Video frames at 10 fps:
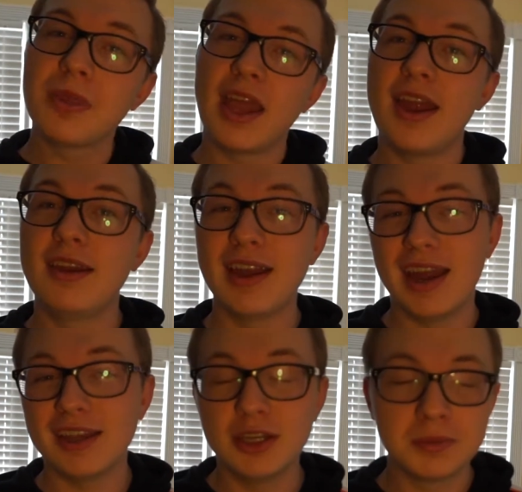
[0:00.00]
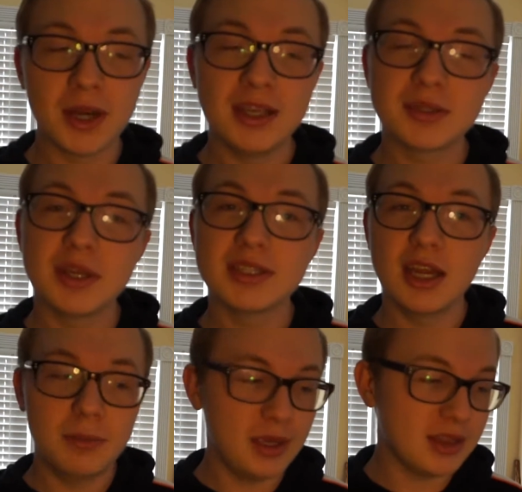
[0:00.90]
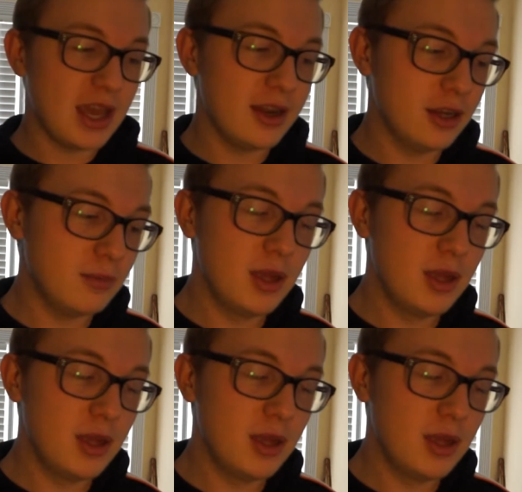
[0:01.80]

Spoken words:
and at a good price, so I decided to pick that up.